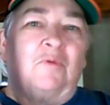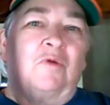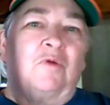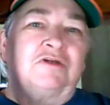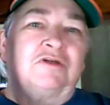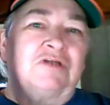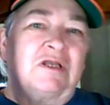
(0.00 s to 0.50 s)

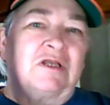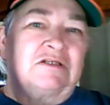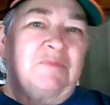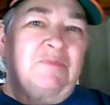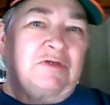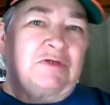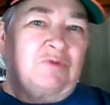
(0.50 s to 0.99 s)
Once she gets
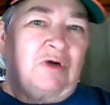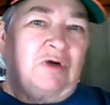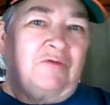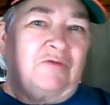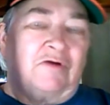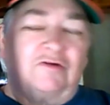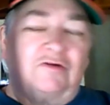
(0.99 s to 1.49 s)
to be
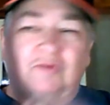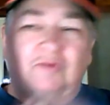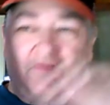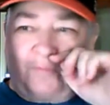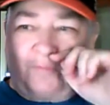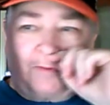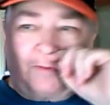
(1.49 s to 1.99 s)
12 on her
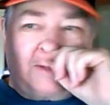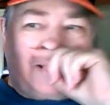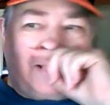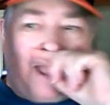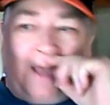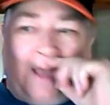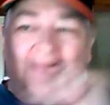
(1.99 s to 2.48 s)
12th birthday,